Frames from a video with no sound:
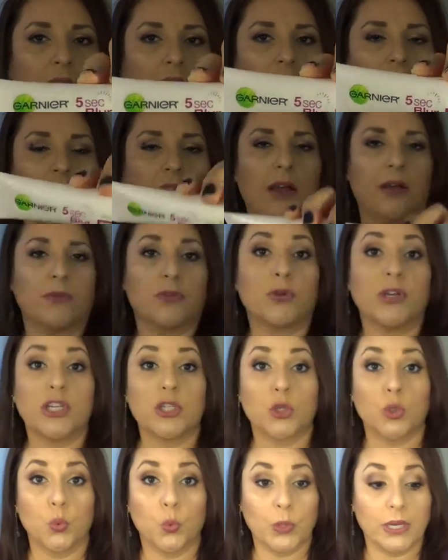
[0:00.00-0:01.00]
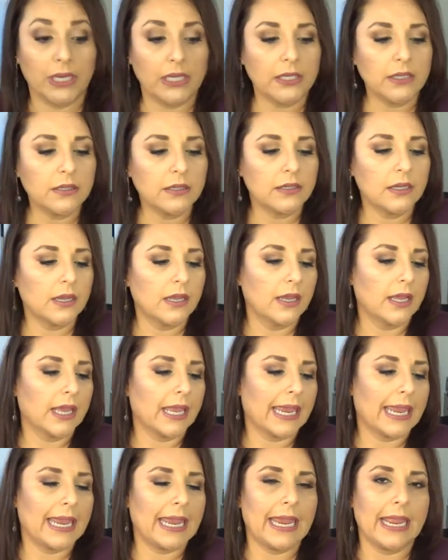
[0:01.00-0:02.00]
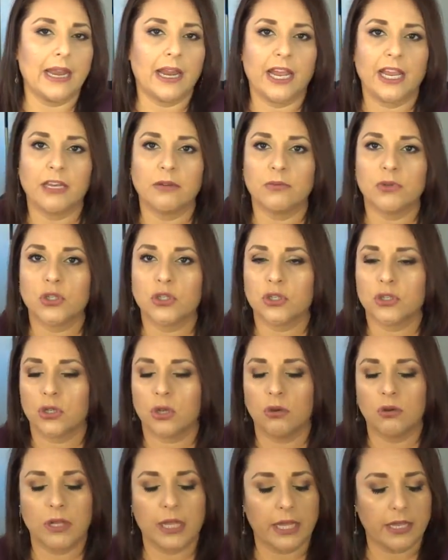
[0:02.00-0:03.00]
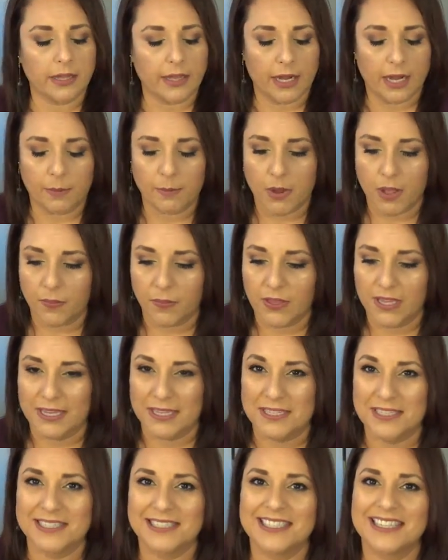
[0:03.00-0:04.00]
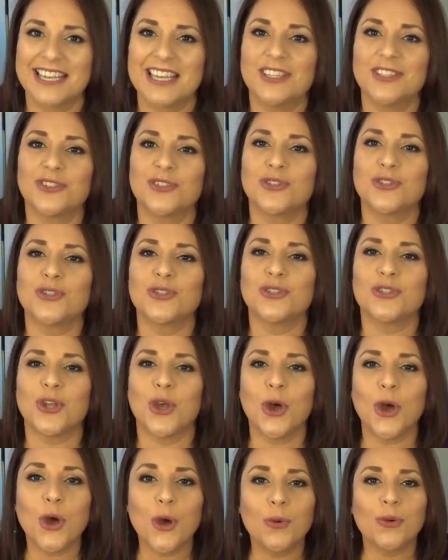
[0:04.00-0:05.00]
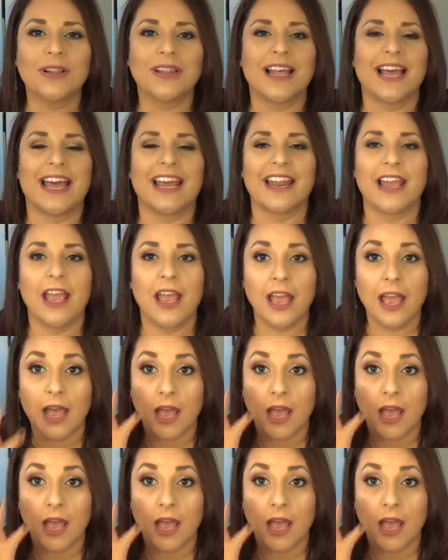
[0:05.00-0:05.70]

321, and I am so glad that I bought this. So glad.